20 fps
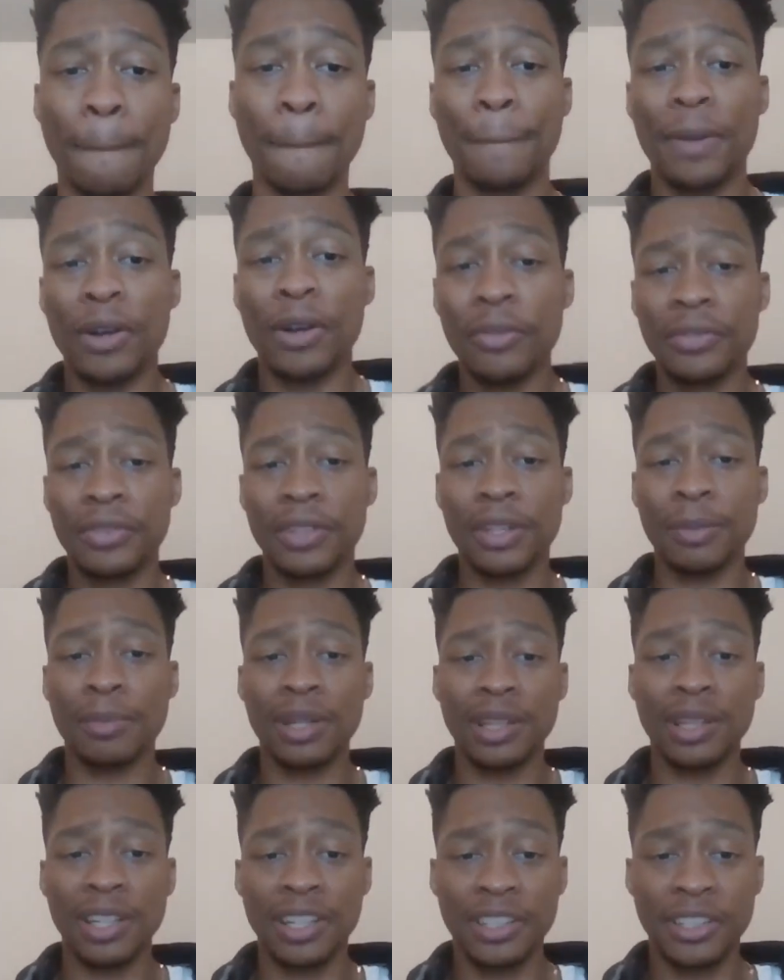both the
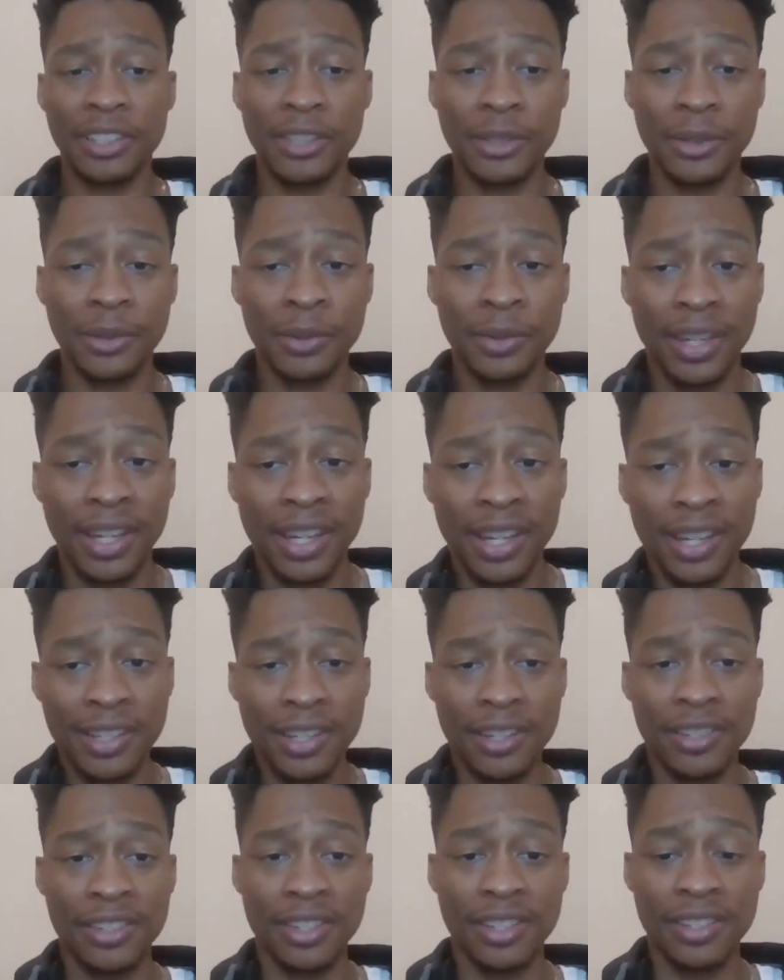millennial and
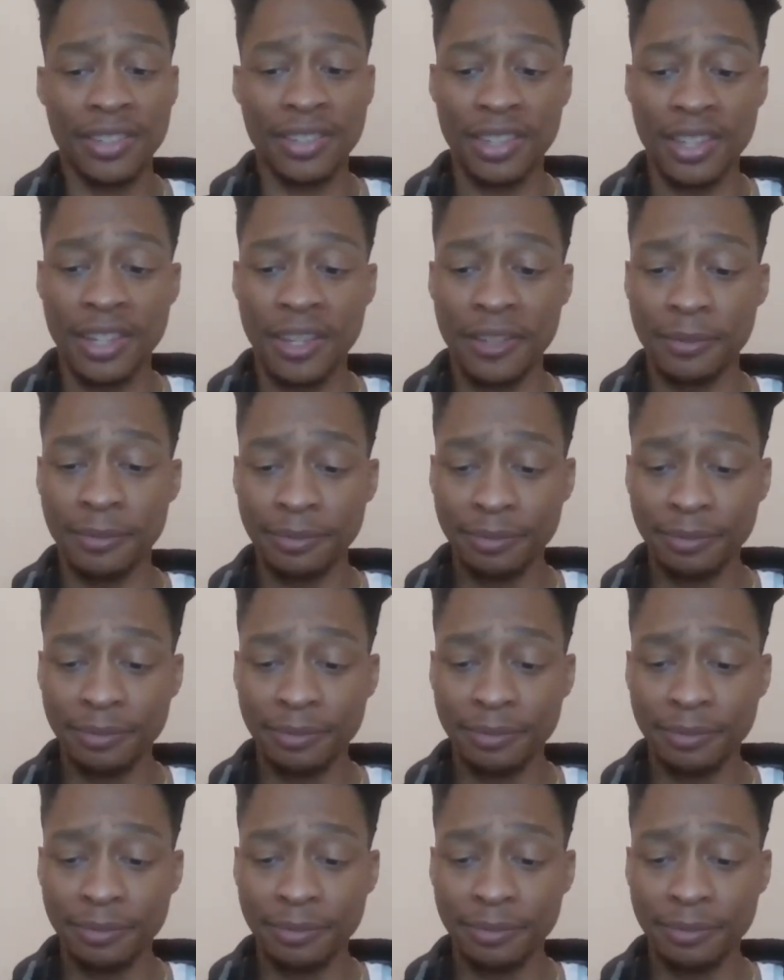the Gen Z.